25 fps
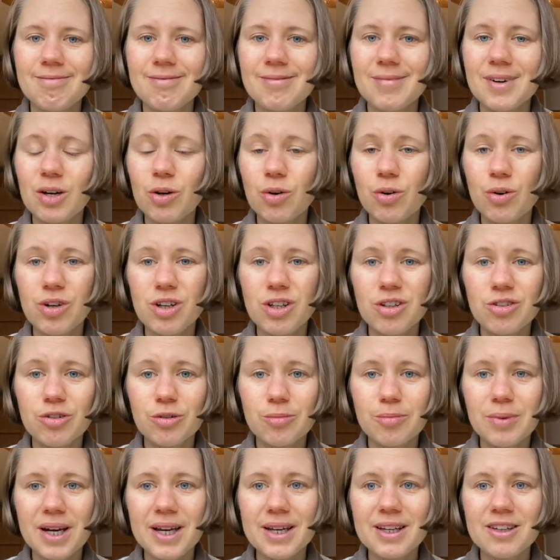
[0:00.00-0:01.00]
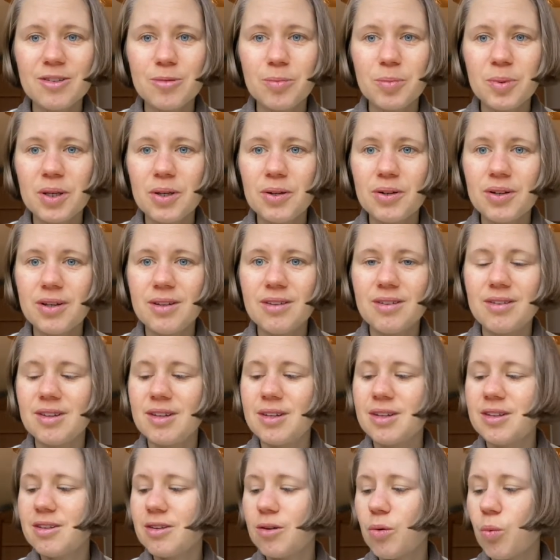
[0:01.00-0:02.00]
according to my experience,
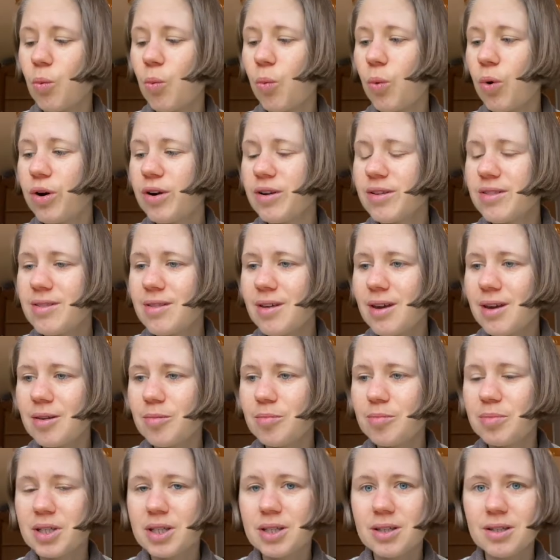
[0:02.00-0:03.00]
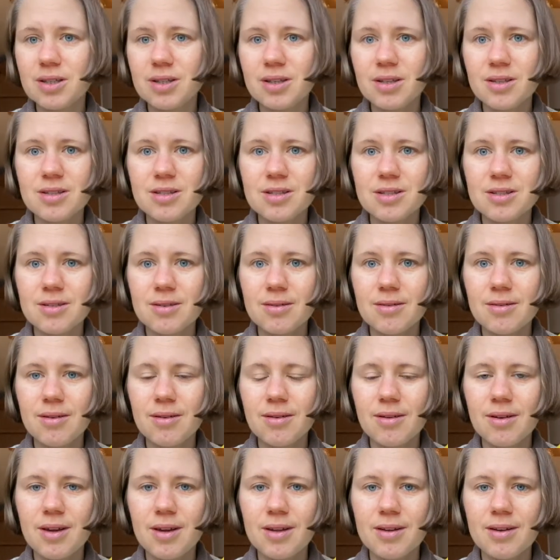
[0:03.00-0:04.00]
it's worth it because
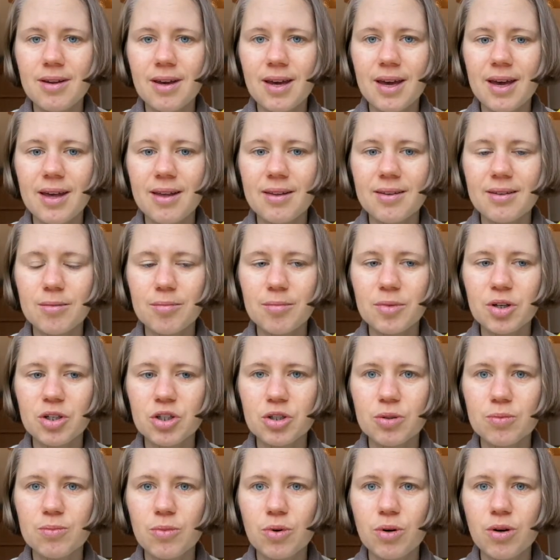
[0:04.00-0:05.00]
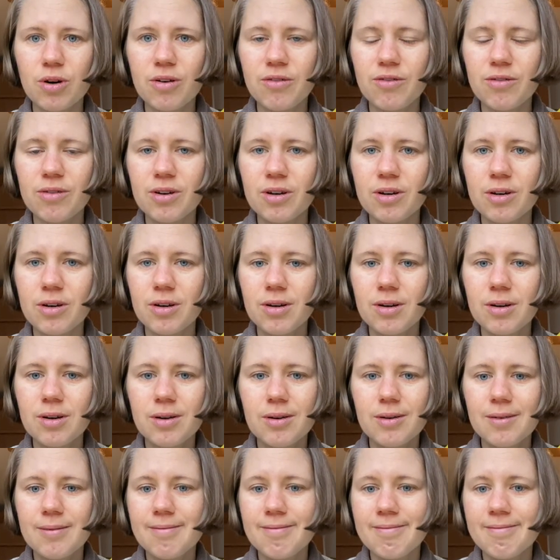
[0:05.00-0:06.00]
it has much more of a
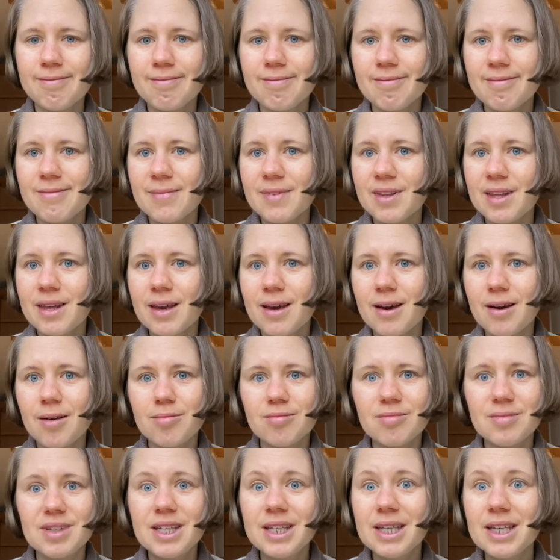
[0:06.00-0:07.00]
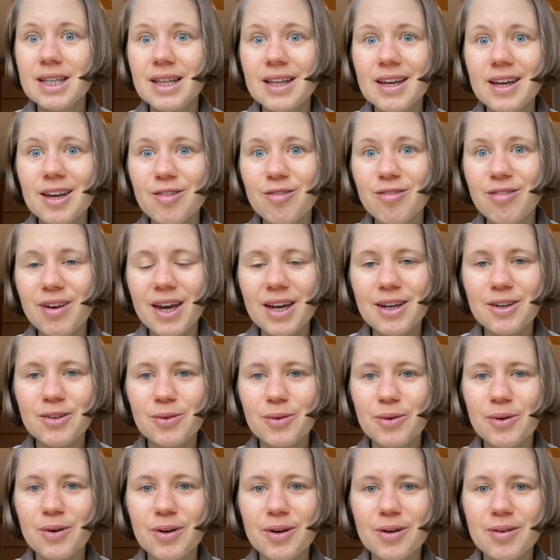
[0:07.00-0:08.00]
healing effect,
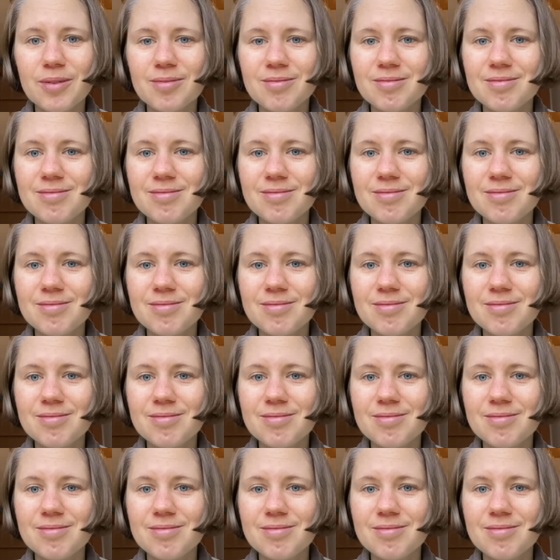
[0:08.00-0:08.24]
or